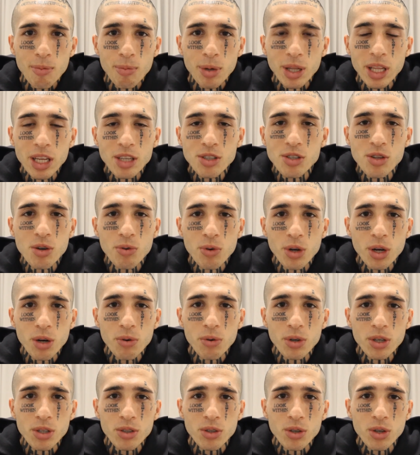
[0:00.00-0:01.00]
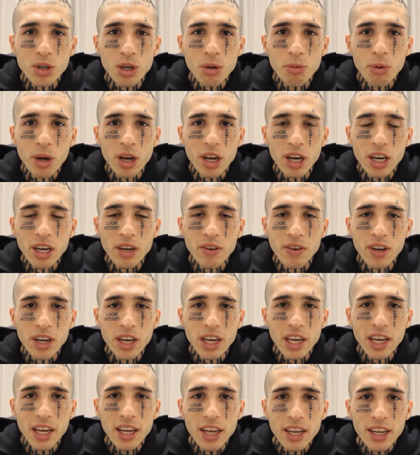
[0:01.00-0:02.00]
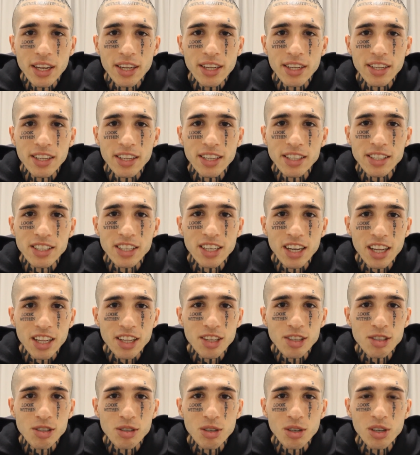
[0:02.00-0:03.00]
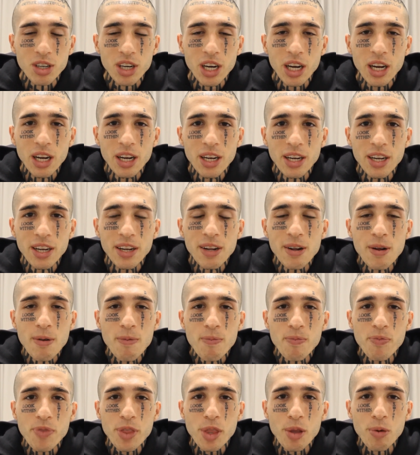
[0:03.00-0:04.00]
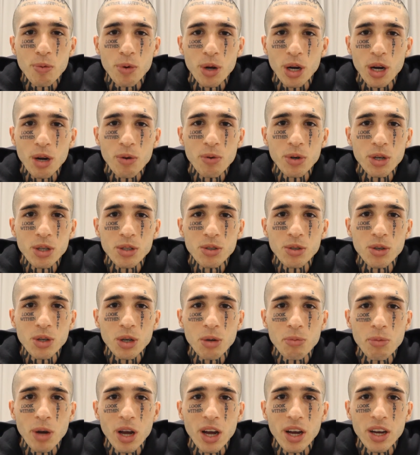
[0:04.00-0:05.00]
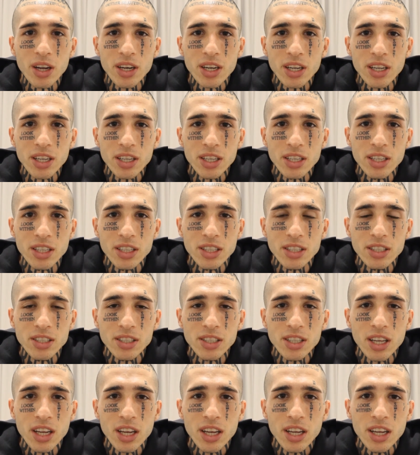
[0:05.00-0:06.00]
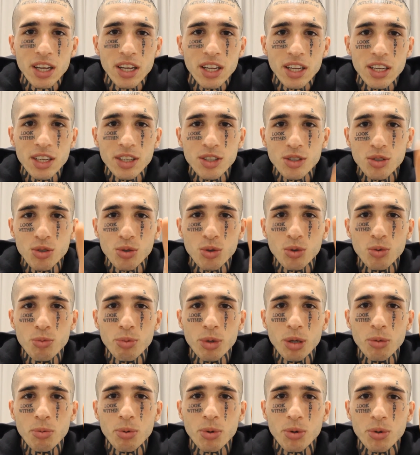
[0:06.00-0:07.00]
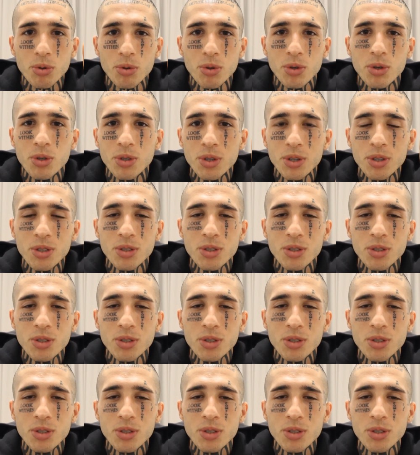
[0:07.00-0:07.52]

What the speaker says: But that's not what I want to talk about anyway. That's another story. What I want to talk about is two people.